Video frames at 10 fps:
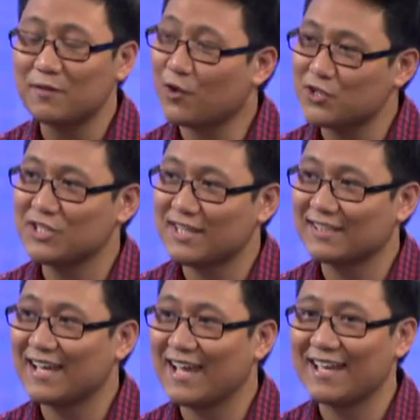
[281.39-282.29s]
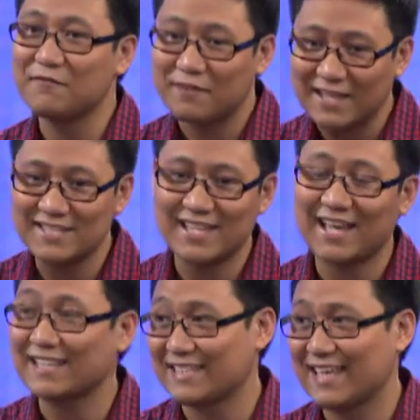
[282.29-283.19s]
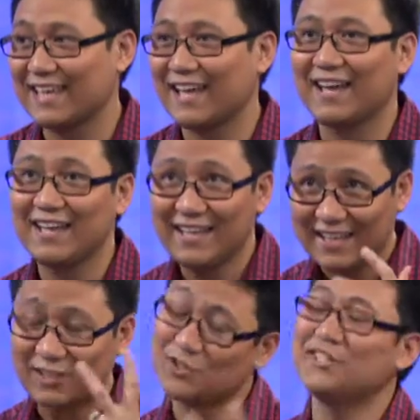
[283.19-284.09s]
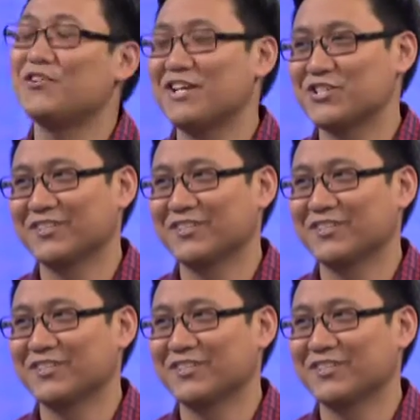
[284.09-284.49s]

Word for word: unfortunate uh, events uh, in in consideration.